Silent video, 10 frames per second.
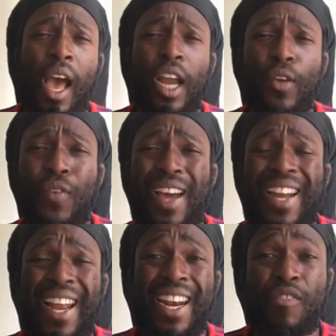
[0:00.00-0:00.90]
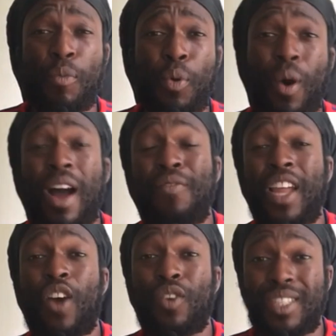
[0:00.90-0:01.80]
And the fact that Liverpool have
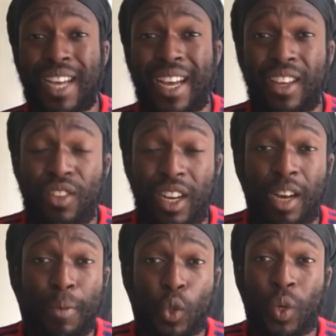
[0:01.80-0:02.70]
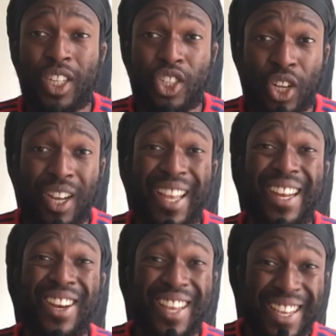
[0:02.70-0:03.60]
now retired the number 20 shirt
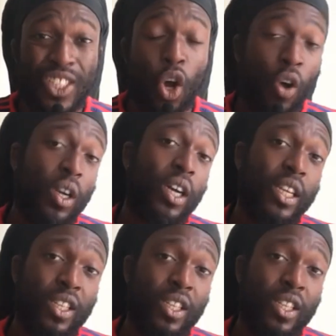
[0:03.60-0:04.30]
in his honour,